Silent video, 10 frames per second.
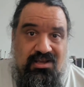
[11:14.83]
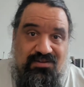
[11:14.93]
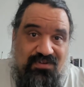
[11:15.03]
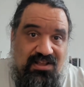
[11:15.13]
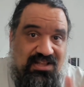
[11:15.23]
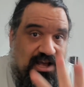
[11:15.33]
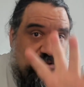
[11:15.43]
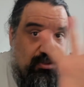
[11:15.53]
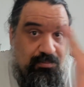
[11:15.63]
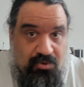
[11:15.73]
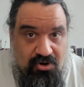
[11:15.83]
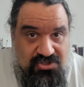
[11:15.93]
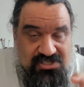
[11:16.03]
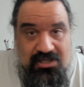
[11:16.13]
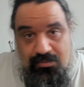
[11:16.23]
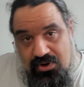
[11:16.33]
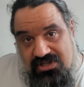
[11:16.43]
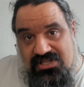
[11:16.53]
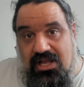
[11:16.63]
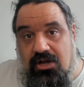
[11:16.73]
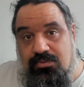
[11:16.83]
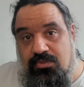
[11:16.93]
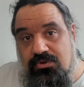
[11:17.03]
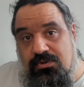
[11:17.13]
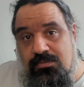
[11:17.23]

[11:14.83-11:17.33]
finding out the process that brings the output,